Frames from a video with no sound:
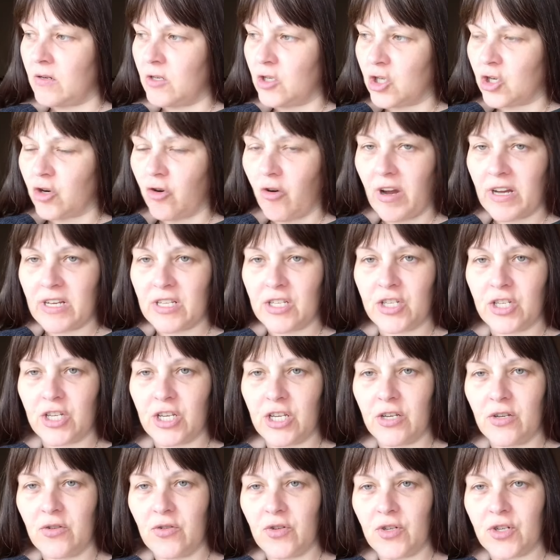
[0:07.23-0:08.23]
trying to
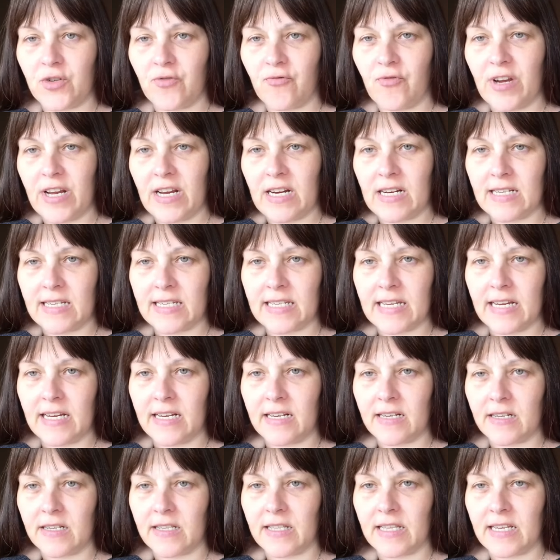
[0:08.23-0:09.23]
use to reel us
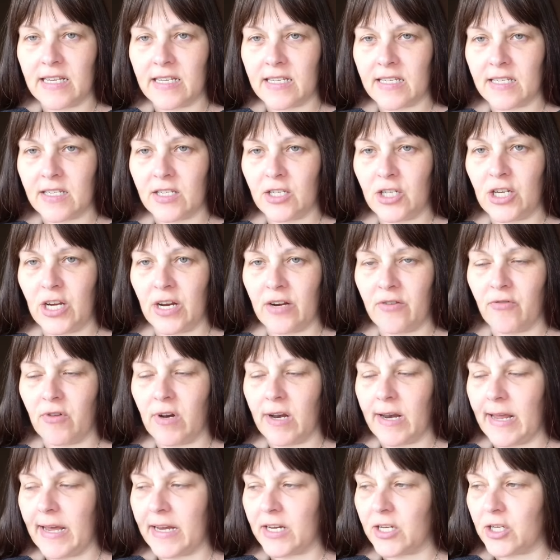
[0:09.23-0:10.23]
in at this
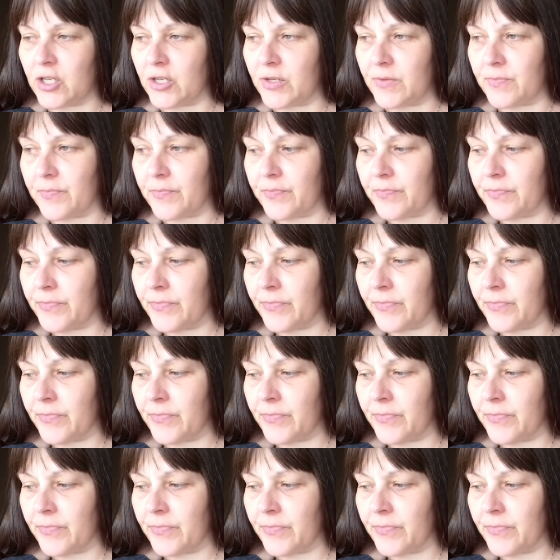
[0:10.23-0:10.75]
general election